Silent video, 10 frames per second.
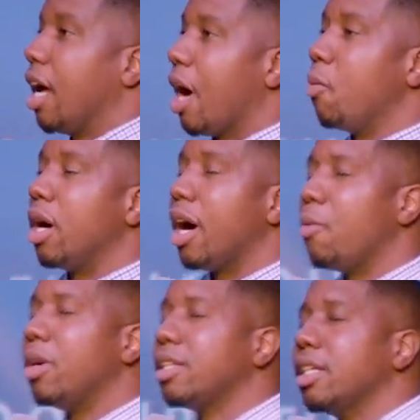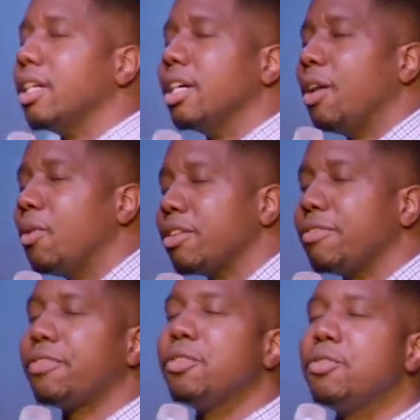I want, I want, the, I want
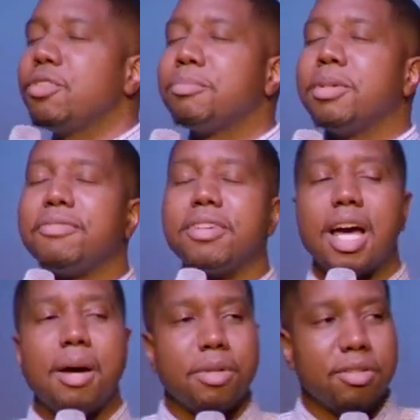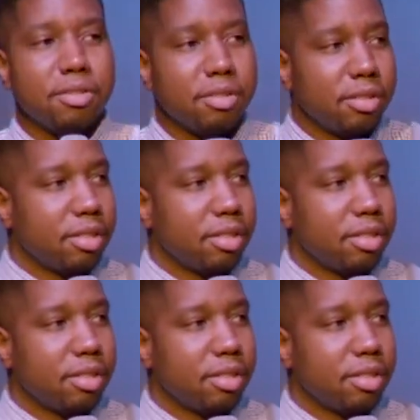the food to be phenomenal.